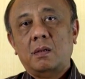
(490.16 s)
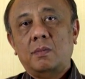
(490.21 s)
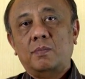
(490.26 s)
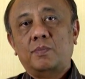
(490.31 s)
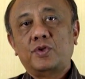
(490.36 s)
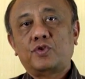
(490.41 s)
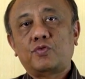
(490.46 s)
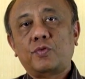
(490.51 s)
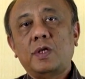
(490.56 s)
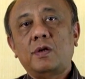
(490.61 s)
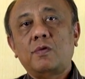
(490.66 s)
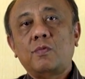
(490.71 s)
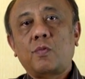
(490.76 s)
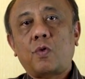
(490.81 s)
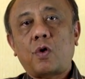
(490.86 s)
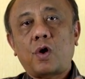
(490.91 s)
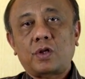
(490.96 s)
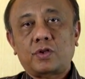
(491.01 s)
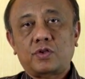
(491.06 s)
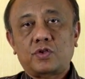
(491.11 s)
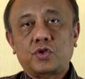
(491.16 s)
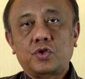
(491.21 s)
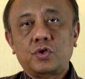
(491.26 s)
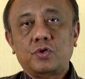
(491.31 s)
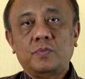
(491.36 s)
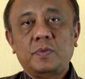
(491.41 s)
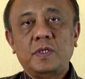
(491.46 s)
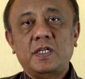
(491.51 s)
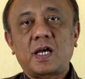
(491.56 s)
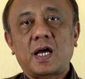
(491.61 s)
between what
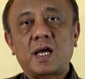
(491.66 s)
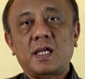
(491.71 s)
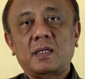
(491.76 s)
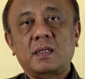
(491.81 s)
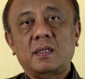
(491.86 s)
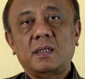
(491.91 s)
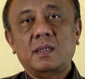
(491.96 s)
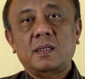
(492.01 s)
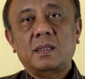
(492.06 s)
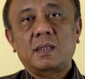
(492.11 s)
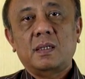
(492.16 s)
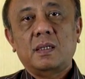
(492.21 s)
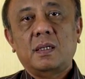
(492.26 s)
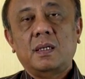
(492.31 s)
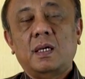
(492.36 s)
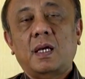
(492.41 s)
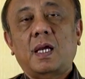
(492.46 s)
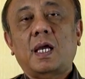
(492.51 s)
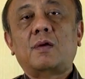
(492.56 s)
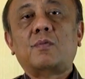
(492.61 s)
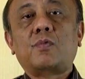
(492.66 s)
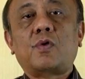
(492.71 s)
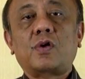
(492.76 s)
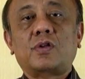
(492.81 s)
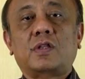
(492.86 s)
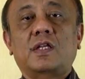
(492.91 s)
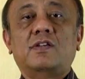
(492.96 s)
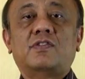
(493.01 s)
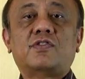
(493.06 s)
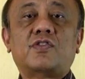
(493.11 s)
should be done and
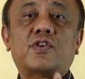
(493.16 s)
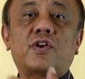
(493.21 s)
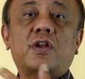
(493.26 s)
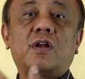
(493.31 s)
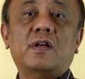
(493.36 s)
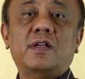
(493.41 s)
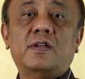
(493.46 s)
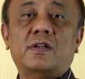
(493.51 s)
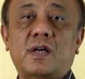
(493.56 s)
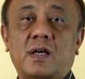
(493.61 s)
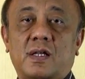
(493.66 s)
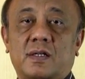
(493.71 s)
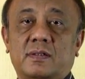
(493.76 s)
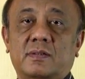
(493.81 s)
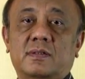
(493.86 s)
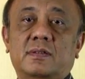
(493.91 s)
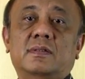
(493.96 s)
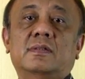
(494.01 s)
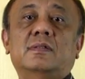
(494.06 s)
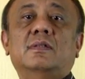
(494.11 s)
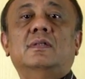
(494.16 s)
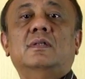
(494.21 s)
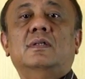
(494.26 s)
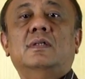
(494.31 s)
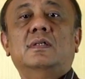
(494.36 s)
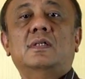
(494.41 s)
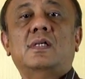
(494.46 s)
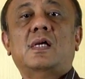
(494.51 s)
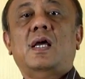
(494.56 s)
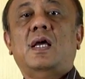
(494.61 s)
what is really done,
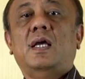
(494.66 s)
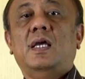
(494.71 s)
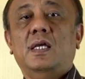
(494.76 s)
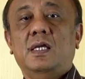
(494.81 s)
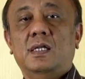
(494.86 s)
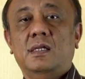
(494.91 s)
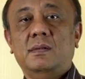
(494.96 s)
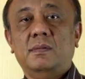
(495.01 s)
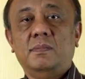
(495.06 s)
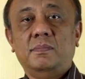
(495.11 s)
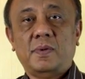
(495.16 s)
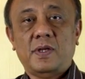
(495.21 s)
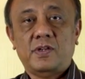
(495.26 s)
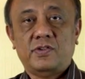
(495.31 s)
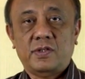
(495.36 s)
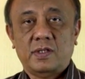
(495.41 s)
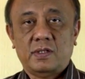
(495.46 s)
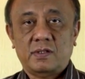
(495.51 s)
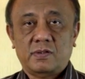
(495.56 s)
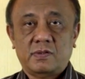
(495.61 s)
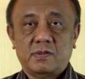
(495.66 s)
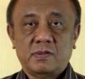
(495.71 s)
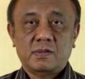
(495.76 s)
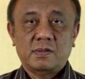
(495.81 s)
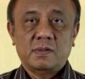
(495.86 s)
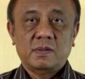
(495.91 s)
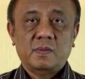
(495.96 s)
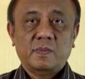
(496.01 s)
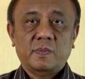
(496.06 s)
yeah, in patients.